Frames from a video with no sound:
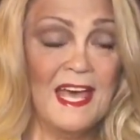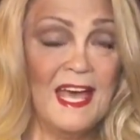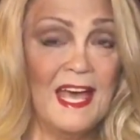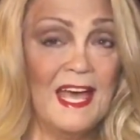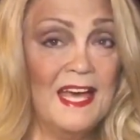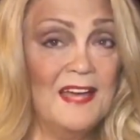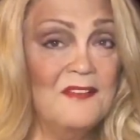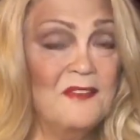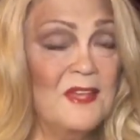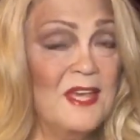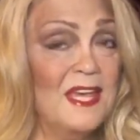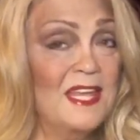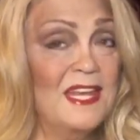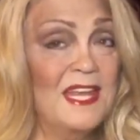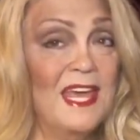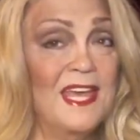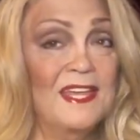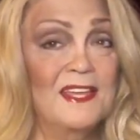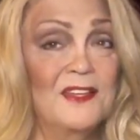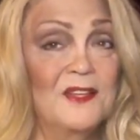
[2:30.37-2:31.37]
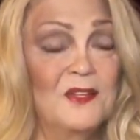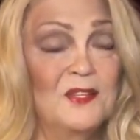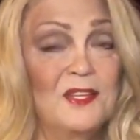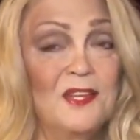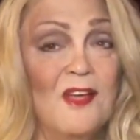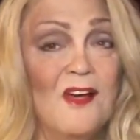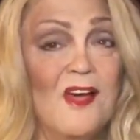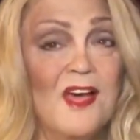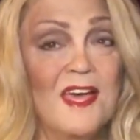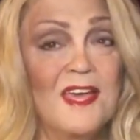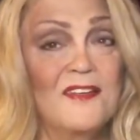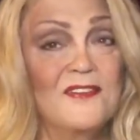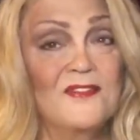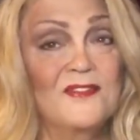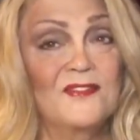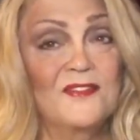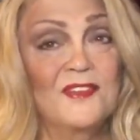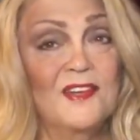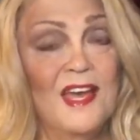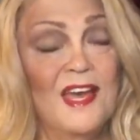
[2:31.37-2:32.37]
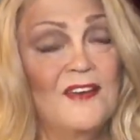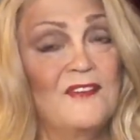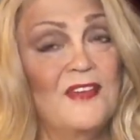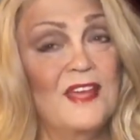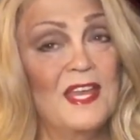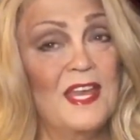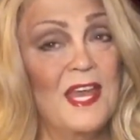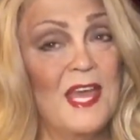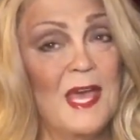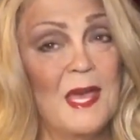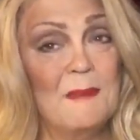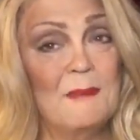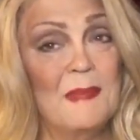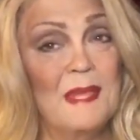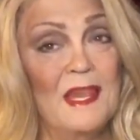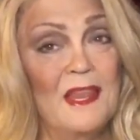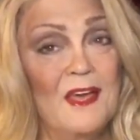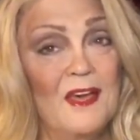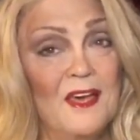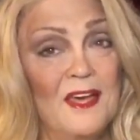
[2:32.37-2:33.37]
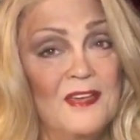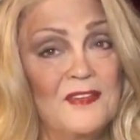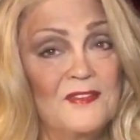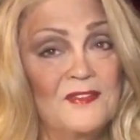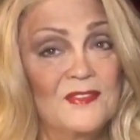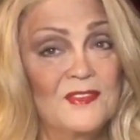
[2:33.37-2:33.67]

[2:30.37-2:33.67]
I've had a good life. I've had a happy life.